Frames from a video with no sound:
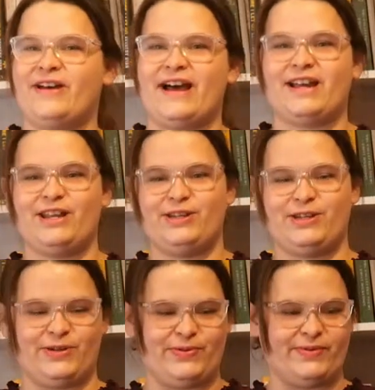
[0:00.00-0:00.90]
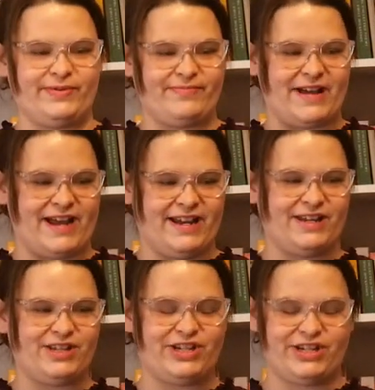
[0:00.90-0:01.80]
back to
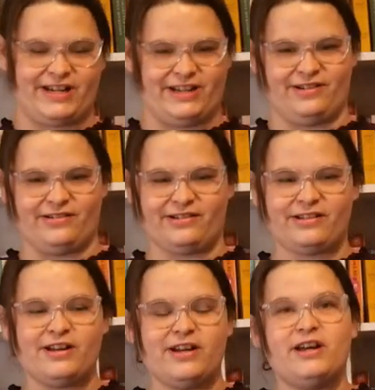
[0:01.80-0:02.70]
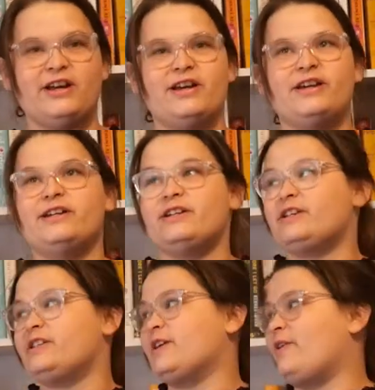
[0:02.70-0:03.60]
my channel.
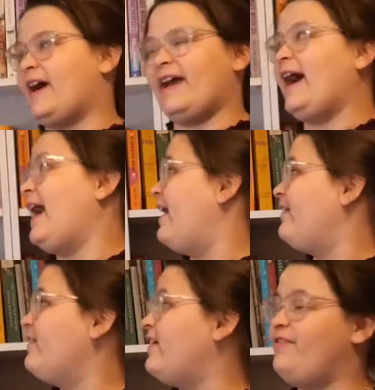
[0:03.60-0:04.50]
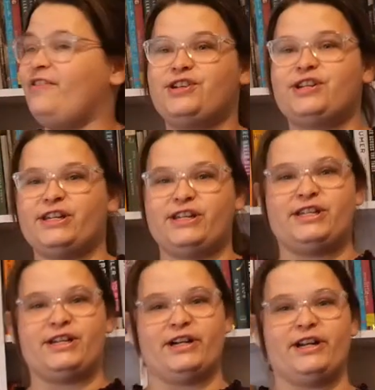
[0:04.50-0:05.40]
So I have officially
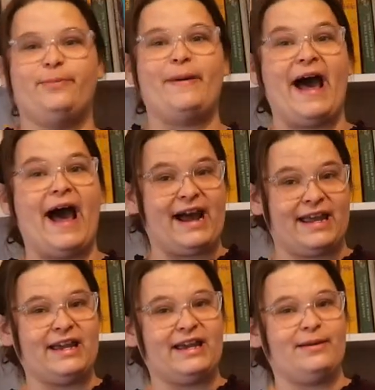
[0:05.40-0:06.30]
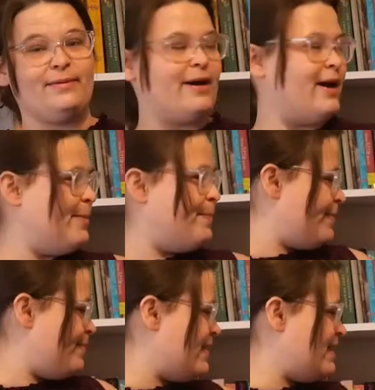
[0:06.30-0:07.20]
started packing up
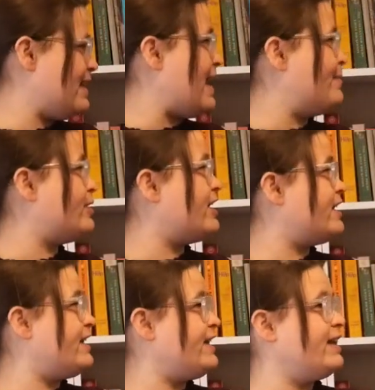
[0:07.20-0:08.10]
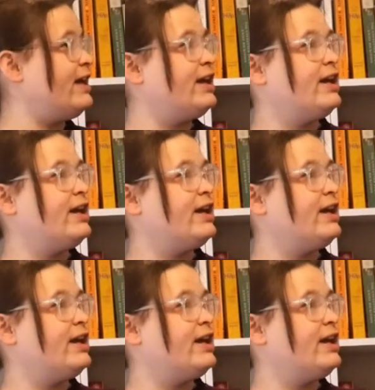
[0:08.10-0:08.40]
my library.